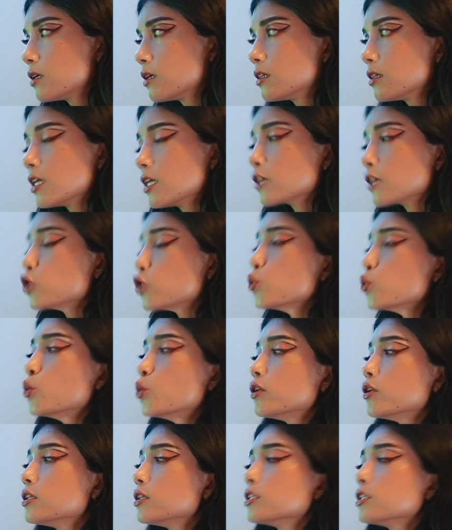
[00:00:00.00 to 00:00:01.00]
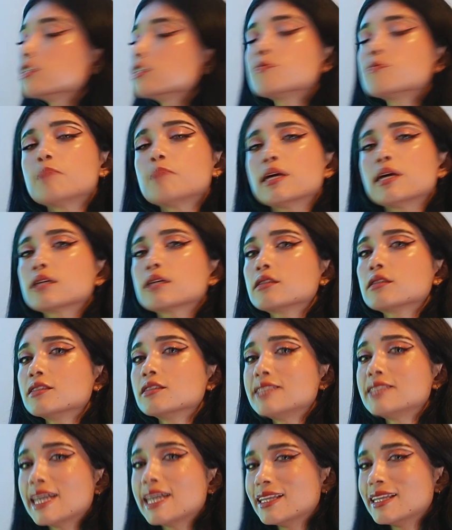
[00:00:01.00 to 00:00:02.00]
like, you wouldn't expect
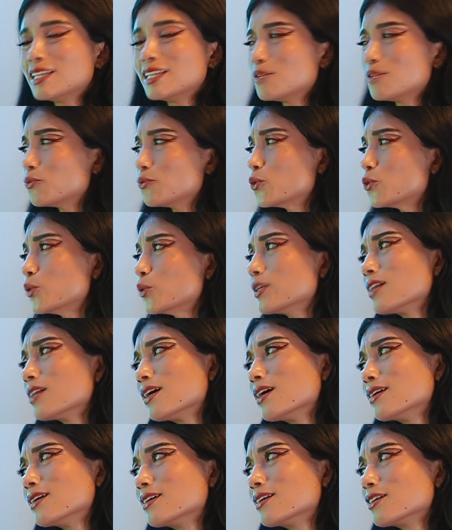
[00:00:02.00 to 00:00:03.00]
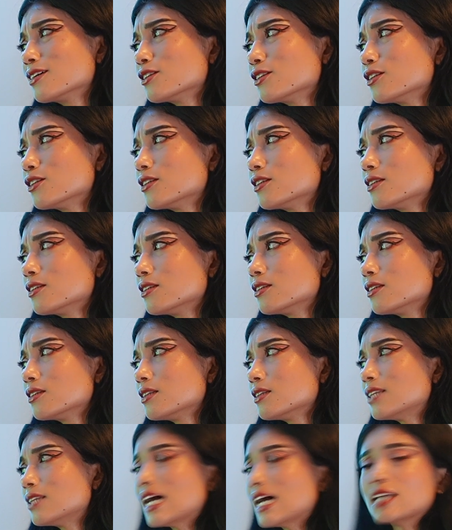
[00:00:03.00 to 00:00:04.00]
denim with like
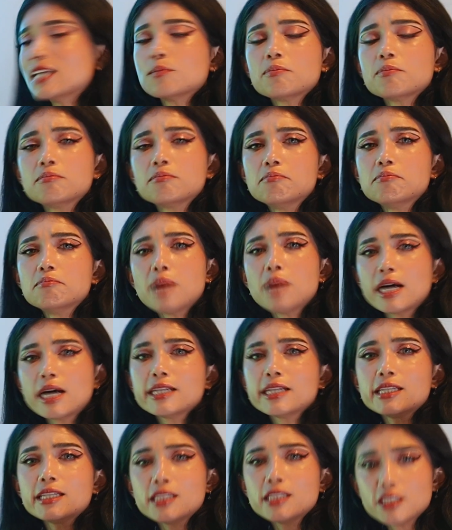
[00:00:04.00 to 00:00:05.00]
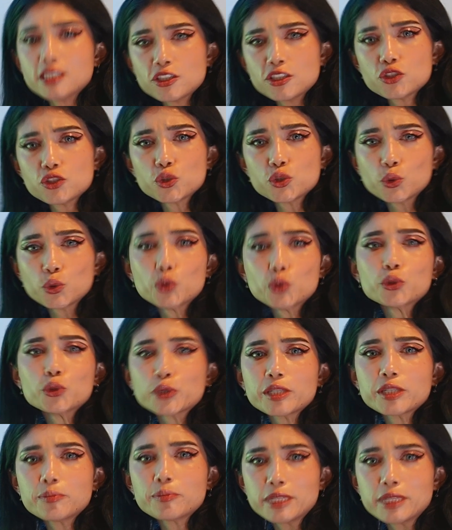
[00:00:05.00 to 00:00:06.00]
that body
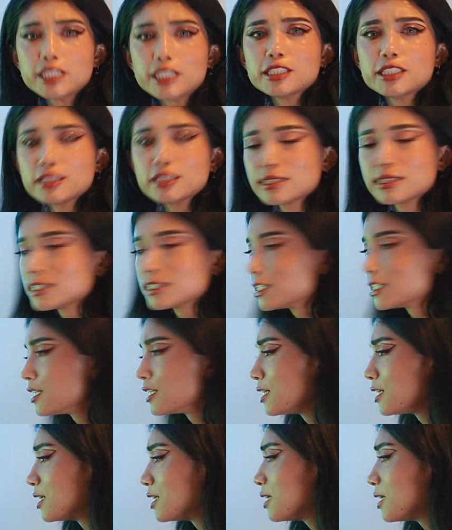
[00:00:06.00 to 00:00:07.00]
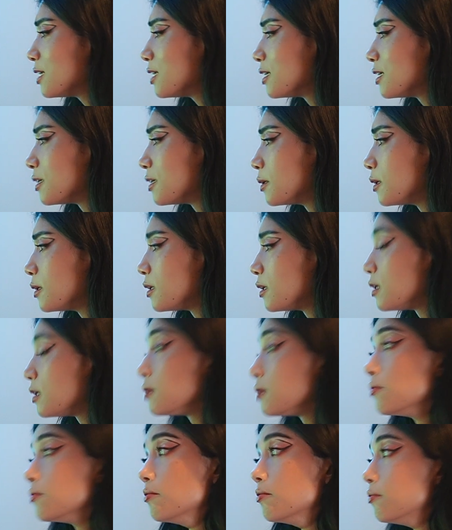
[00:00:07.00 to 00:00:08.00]
jewelry piece, uh,
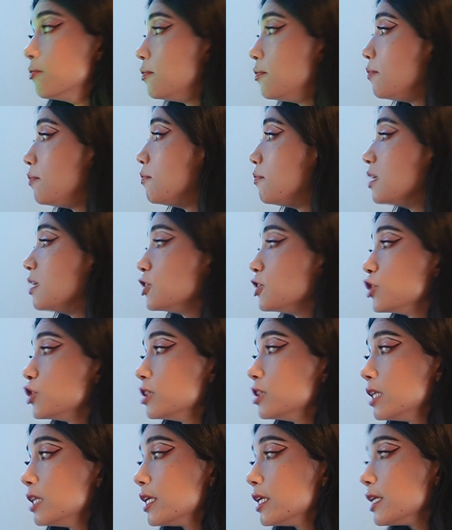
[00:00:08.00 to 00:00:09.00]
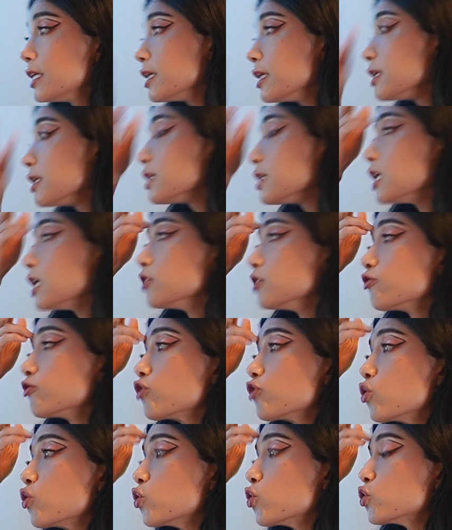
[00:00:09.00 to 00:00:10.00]
but she did it. And of
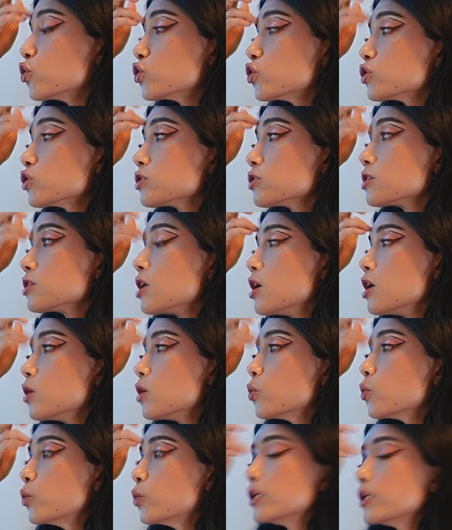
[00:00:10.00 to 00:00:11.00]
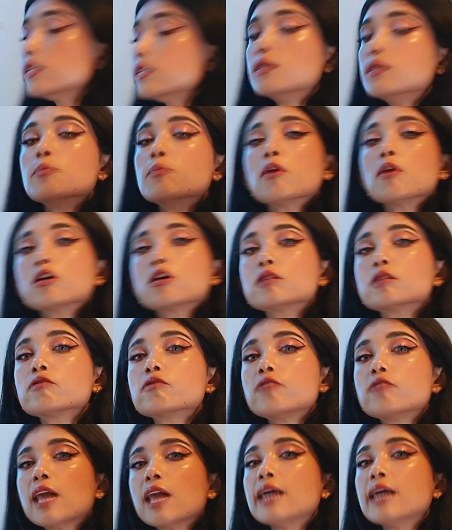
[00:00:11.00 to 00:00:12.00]
course, with the
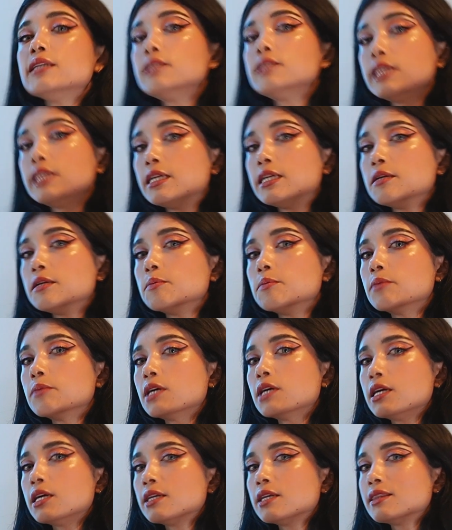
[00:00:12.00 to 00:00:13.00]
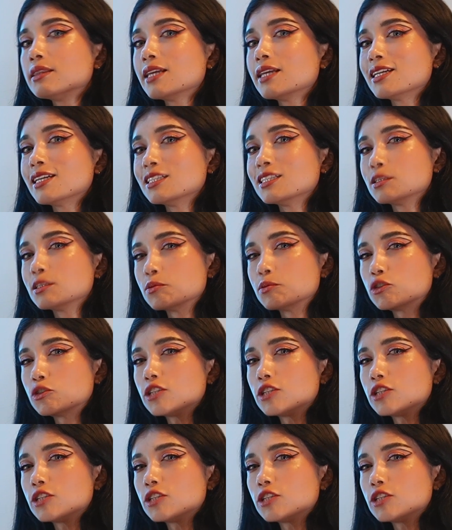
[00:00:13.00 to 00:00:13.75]
butterfly theme that is more